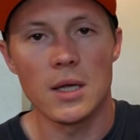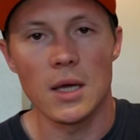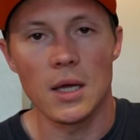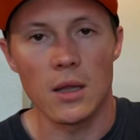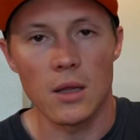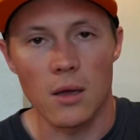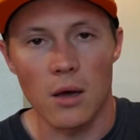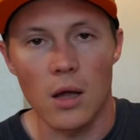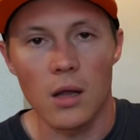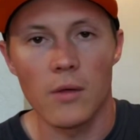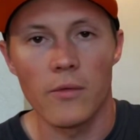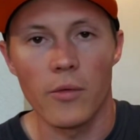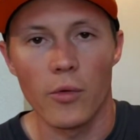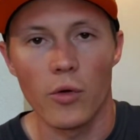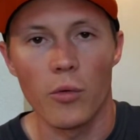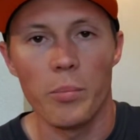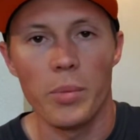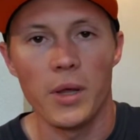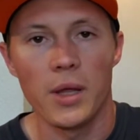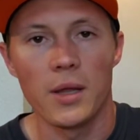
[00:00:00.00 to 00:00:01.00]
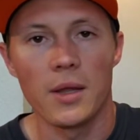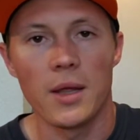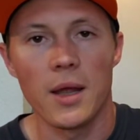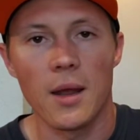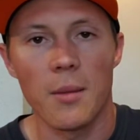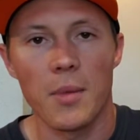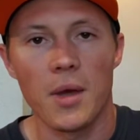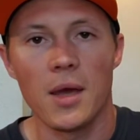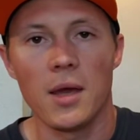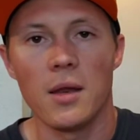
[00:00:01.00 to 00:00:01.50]
in the olive oil pit
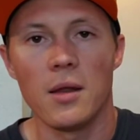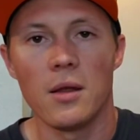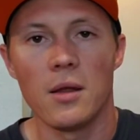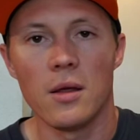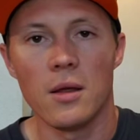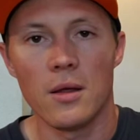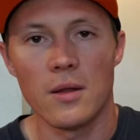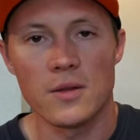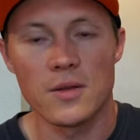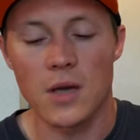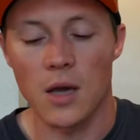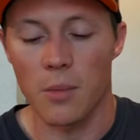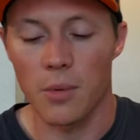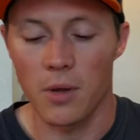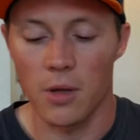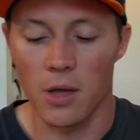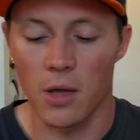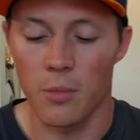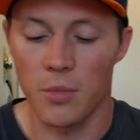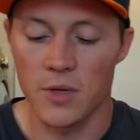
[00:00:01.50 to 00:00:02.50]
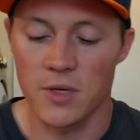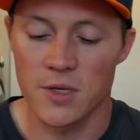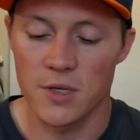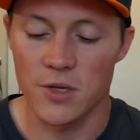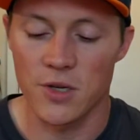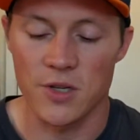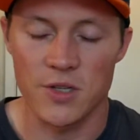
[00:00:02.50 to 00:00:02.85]
that I made on top of the hummus,